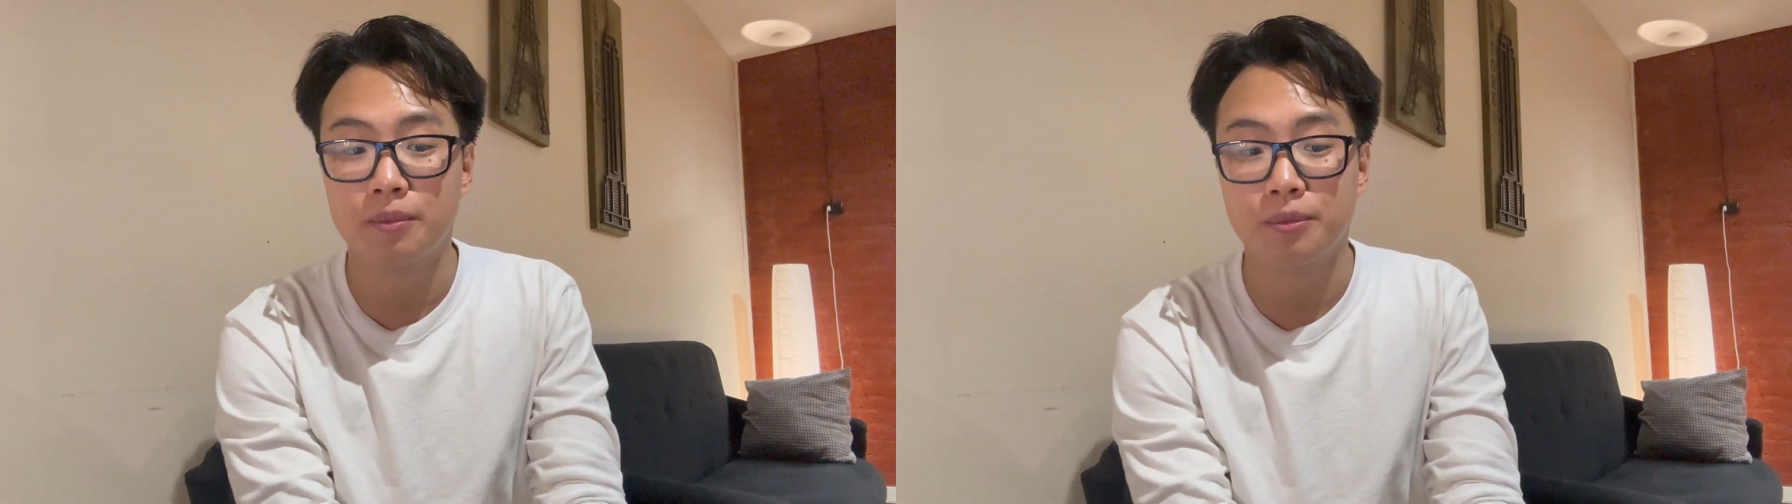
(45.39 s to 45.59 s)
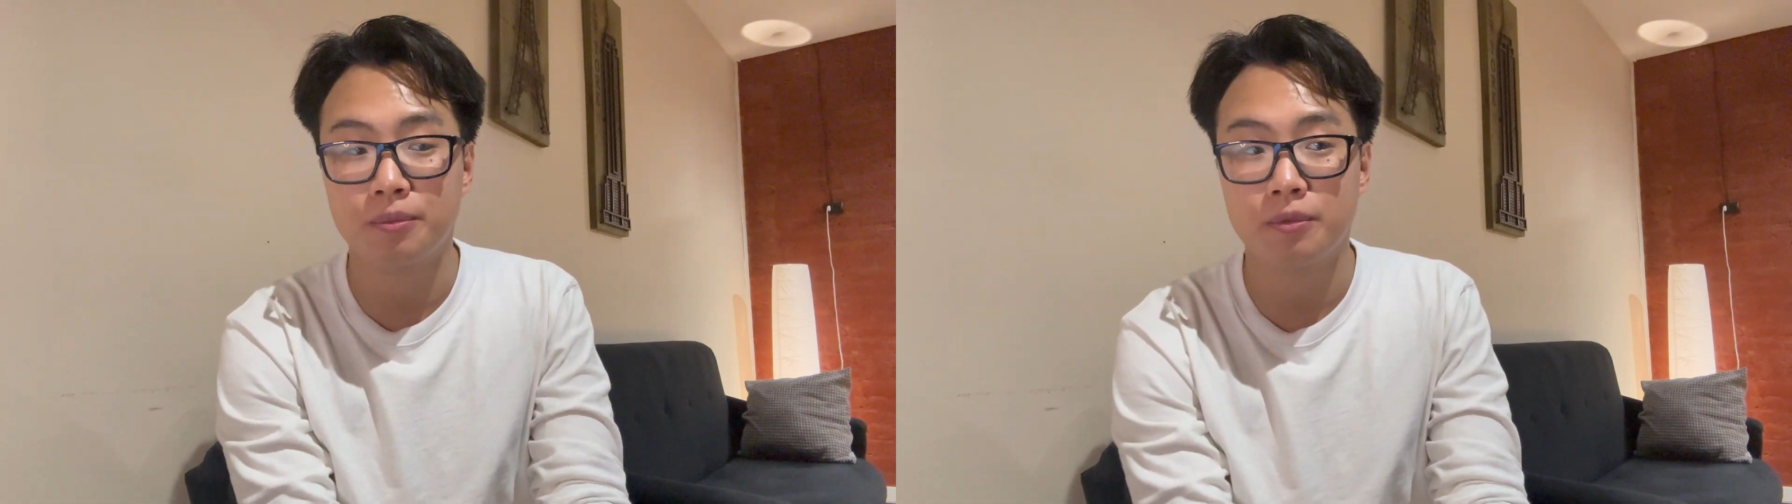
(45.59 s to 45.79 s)
I
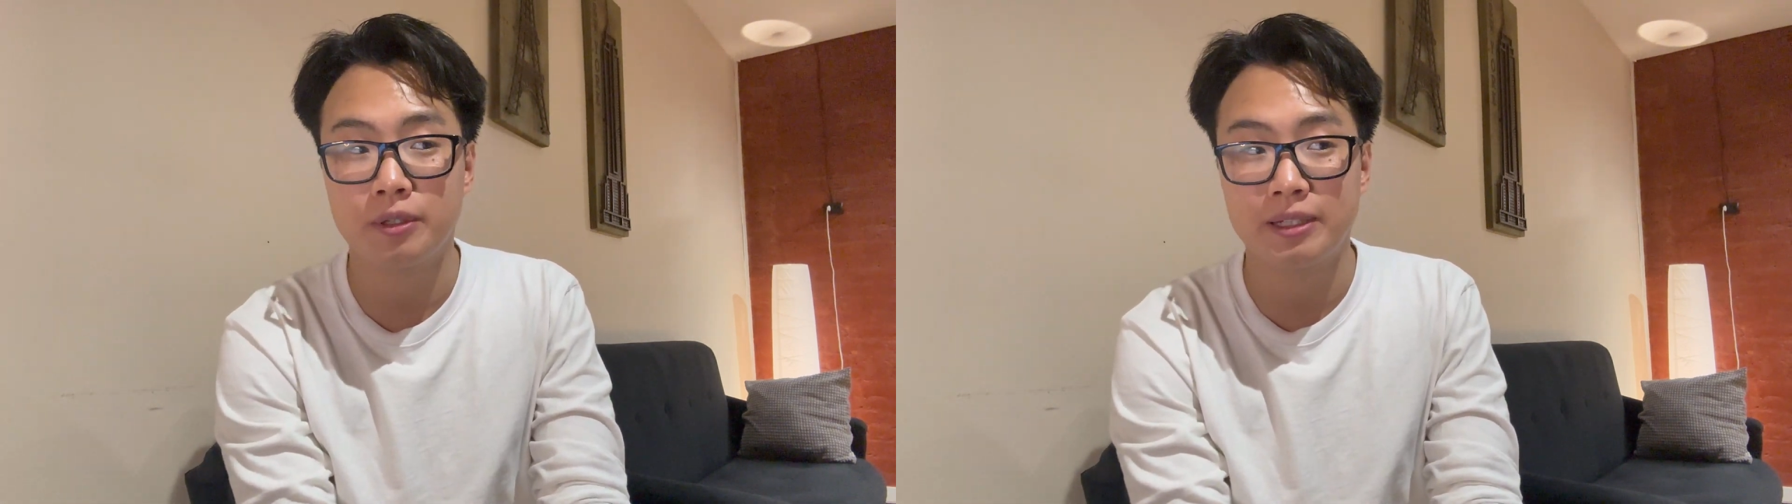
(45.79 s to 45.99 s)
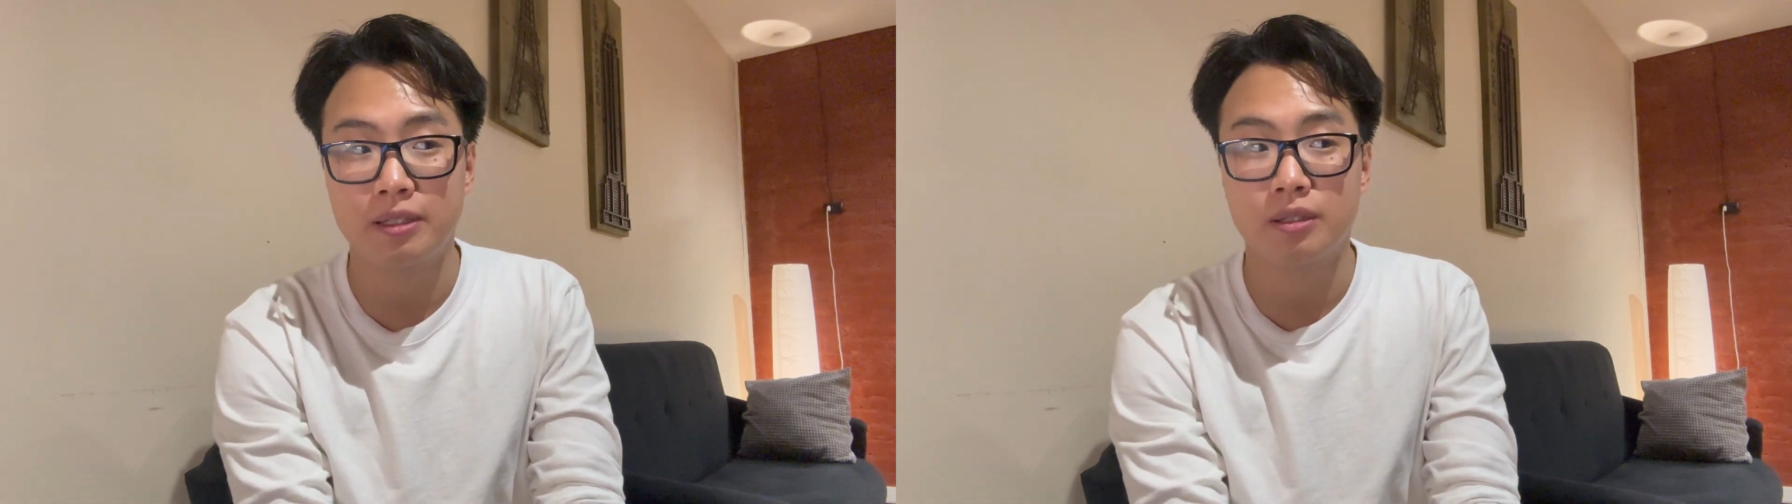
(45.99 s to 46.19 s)

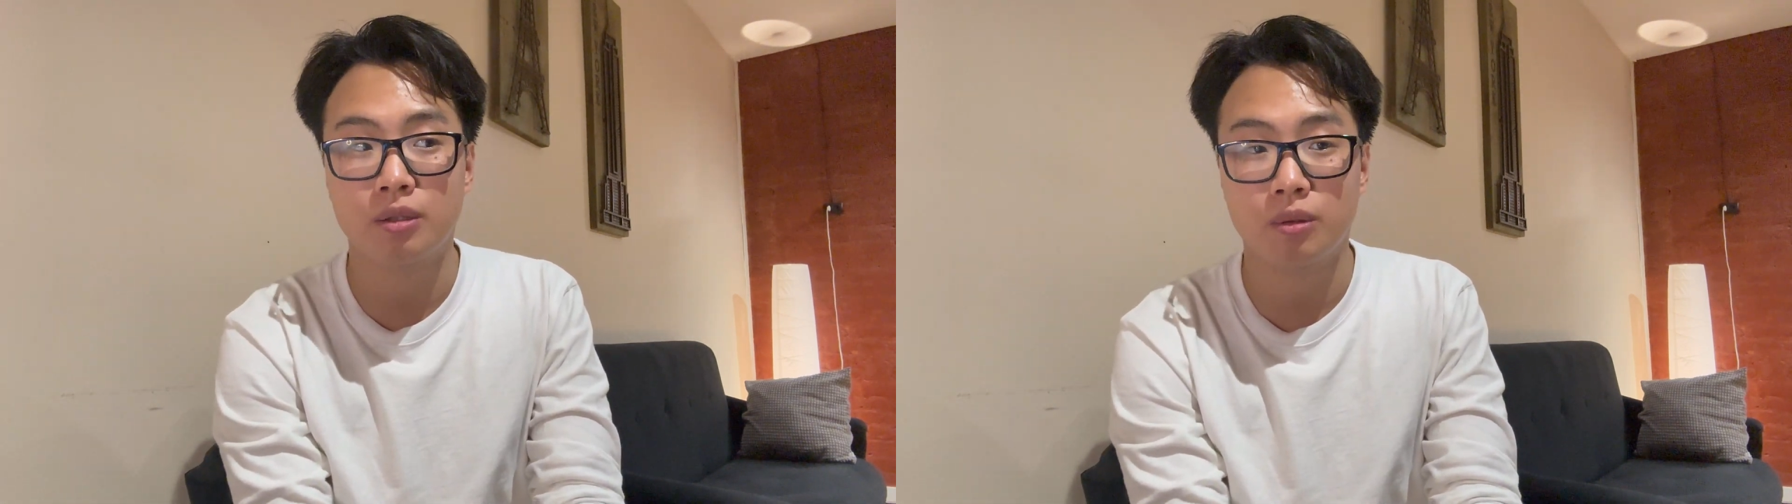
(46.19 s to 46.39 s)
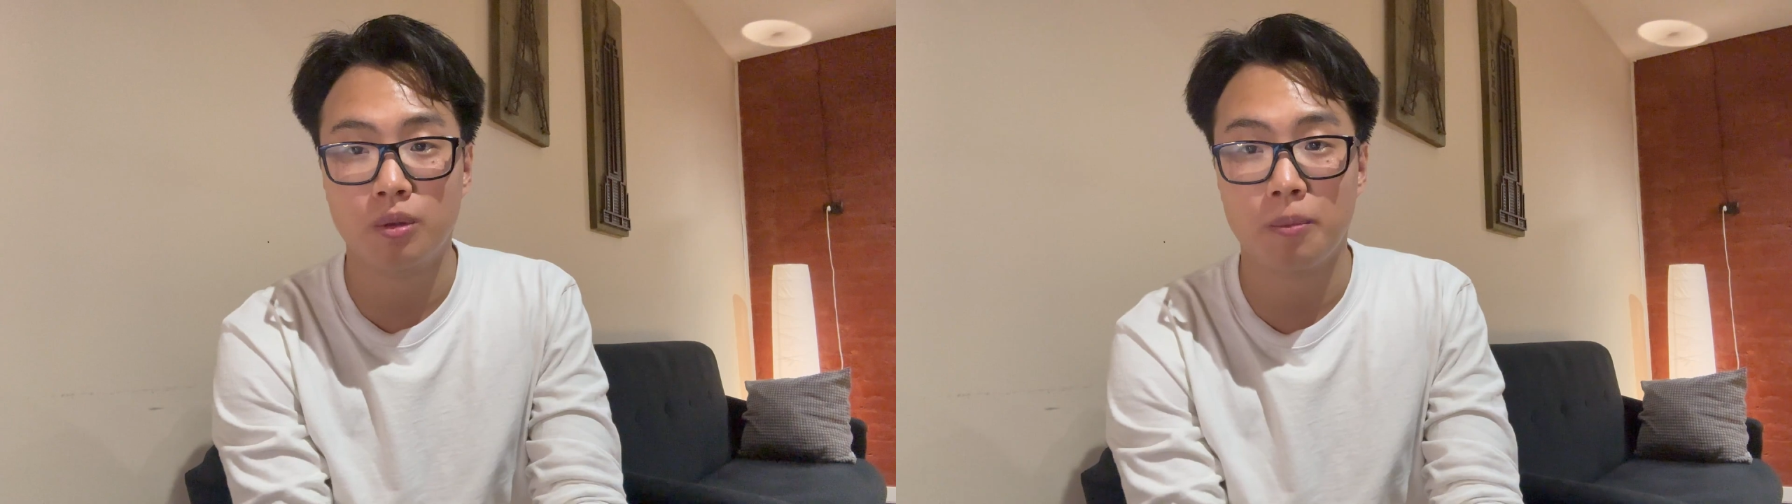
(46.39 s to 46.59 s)
will
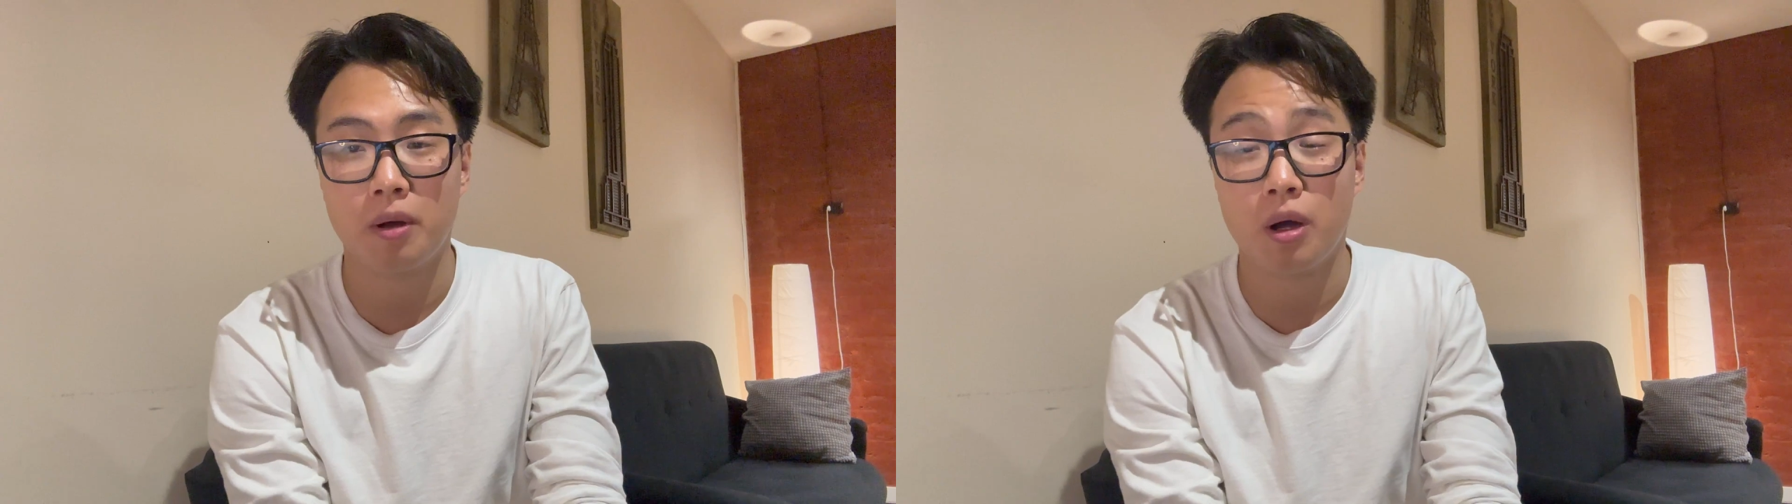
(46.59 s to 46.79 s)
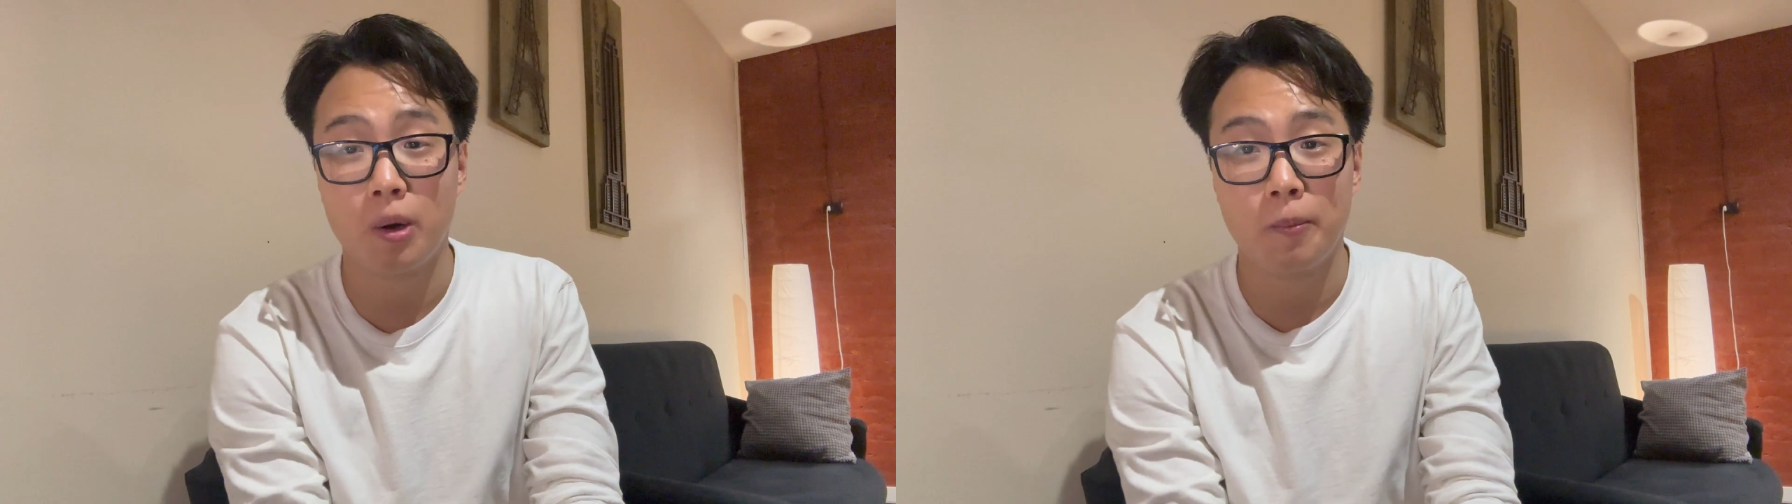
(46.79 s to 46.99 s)
talk
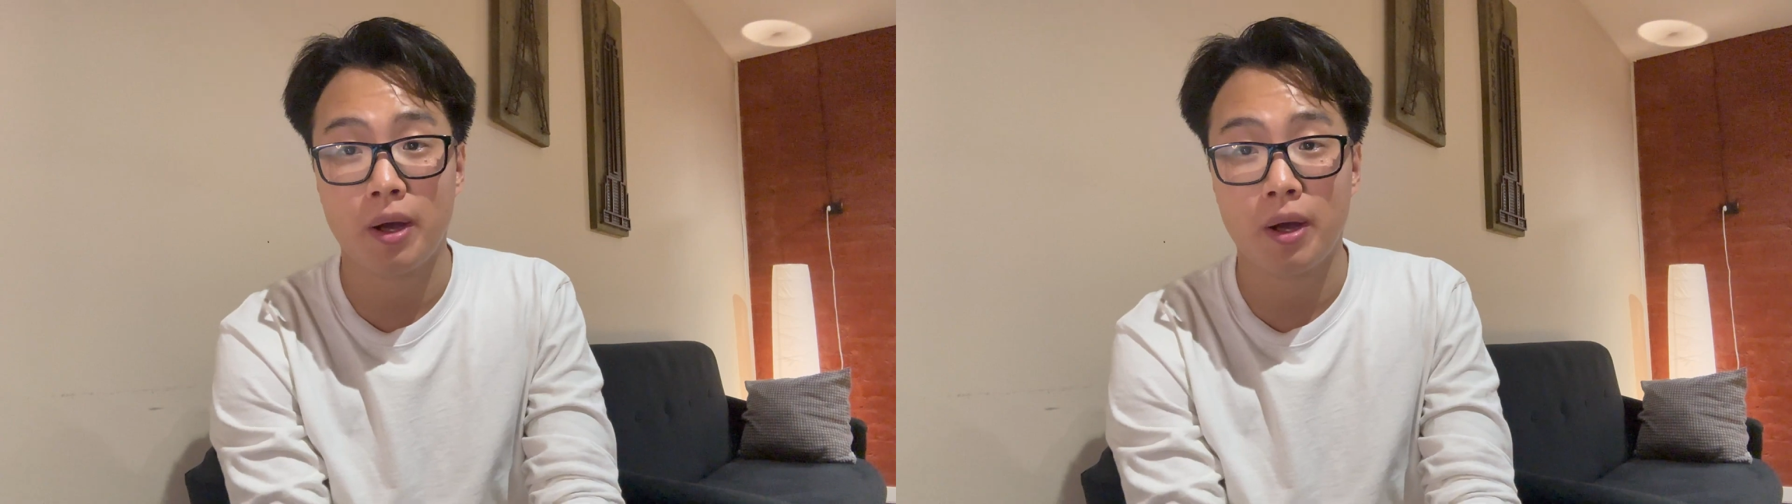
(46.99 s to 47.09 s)
about